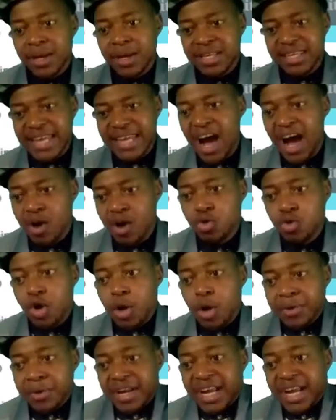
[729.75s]
but now
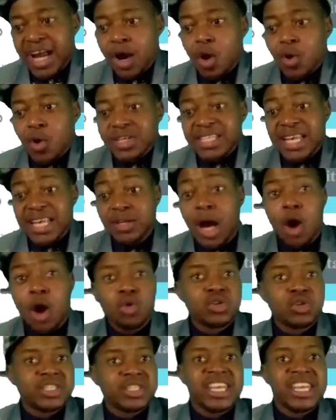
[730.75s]
Mnangagwa was
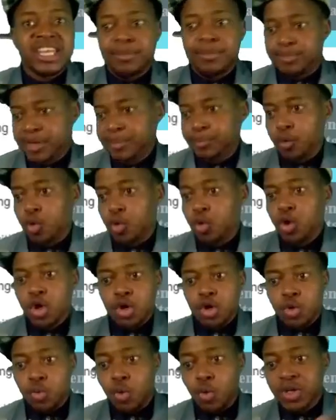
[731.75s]
outshining people,
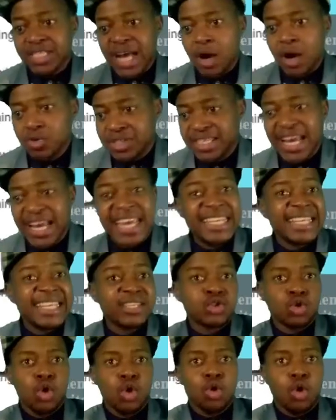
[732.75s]
was
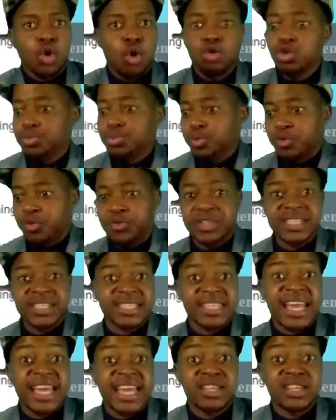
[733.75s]
outshining so-called
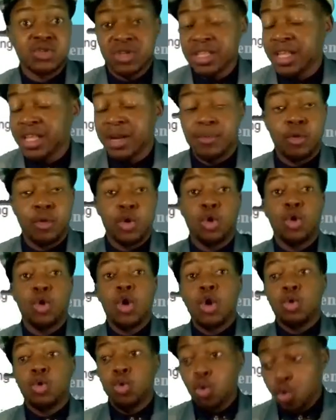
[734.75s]
professors like Jonathan Moyo,
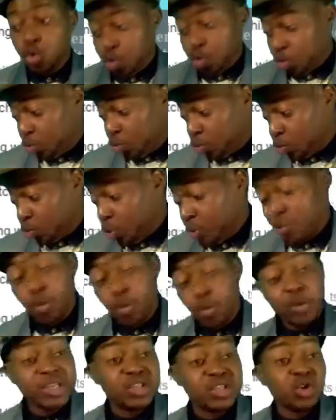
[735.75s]

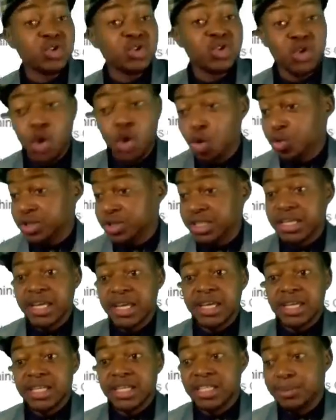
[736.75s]
whom we don't know.
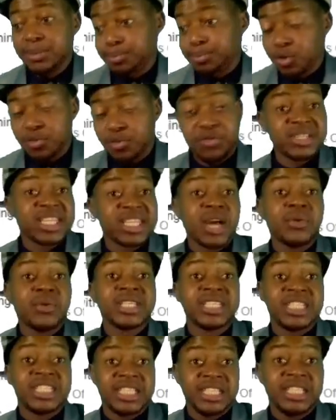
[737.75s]
The professor
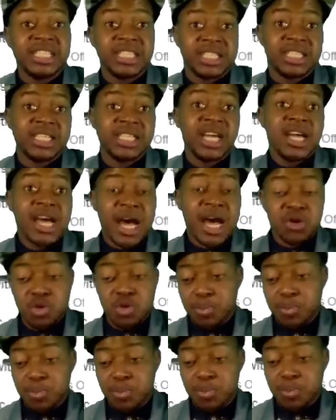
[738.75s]
we chi
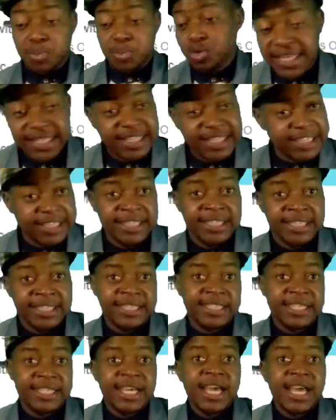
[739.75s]
ano profita
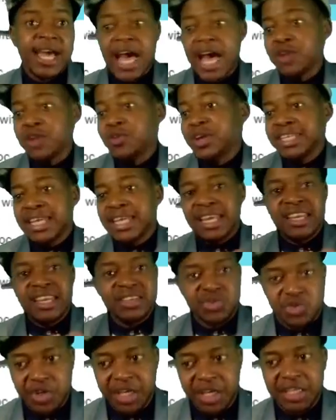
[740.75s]
chi ano
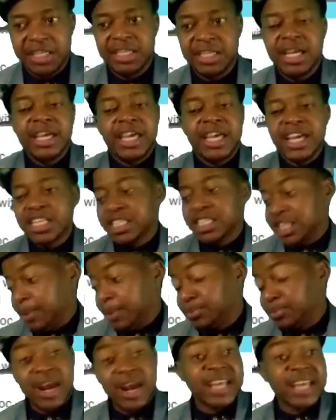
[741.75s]
idanezvei
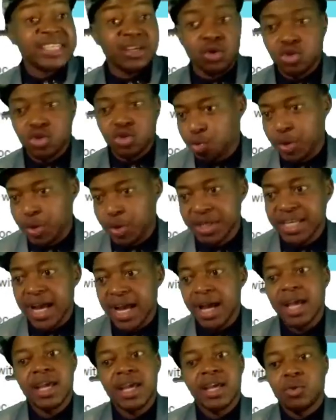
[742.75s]
except writing on
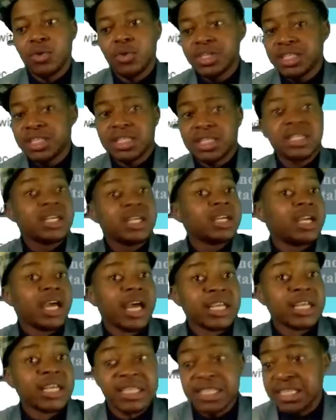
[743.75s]
Twitter, which
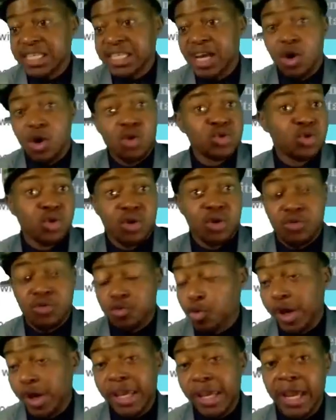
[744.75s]
a 6-year-old or a
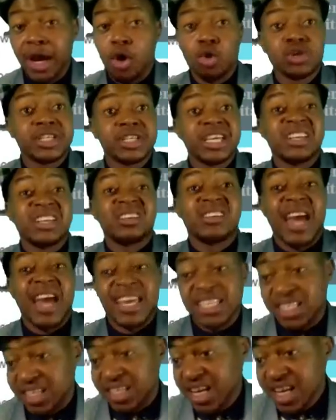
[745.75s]
4-year-old can
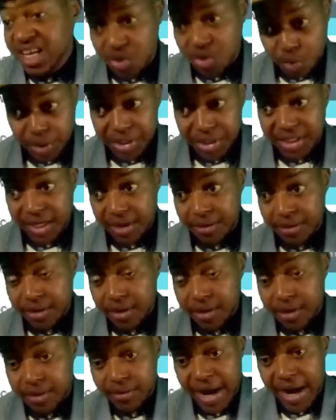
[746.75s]
write Twitter,
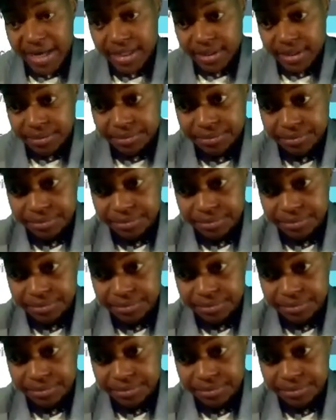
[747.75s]
right?